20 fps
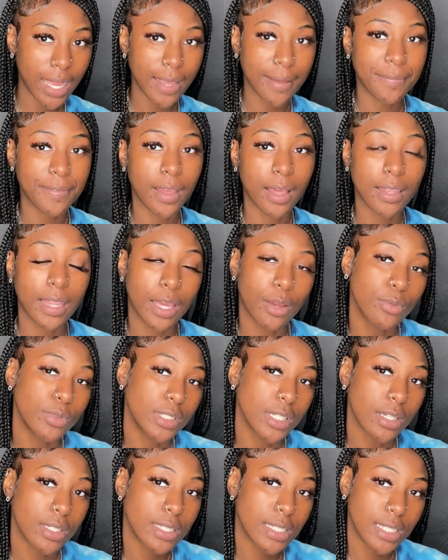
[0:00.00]
If y'all like what
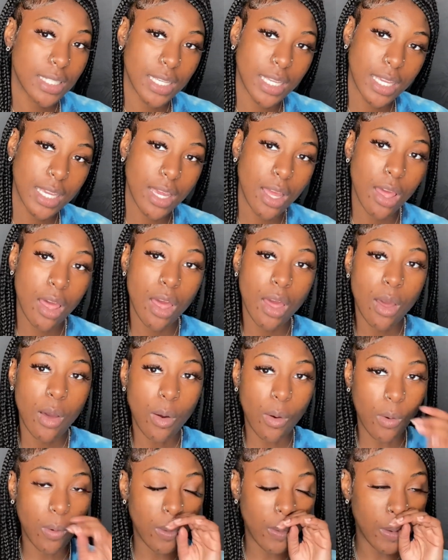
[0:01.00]
y'all see,
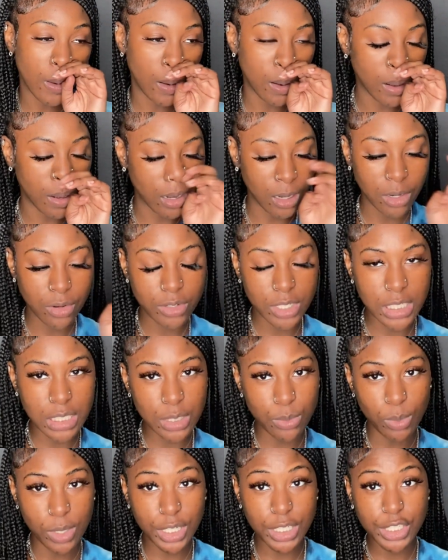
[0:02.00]
or you just
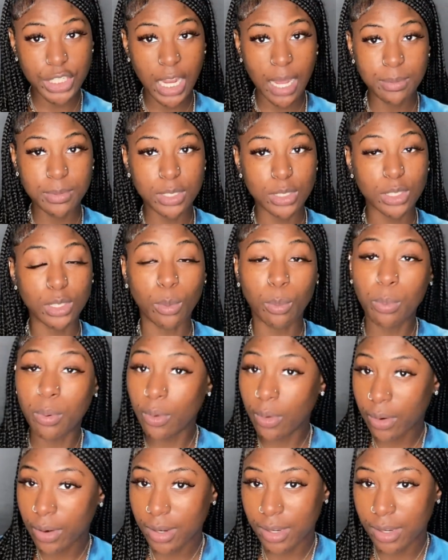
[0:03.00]
want to shop to support,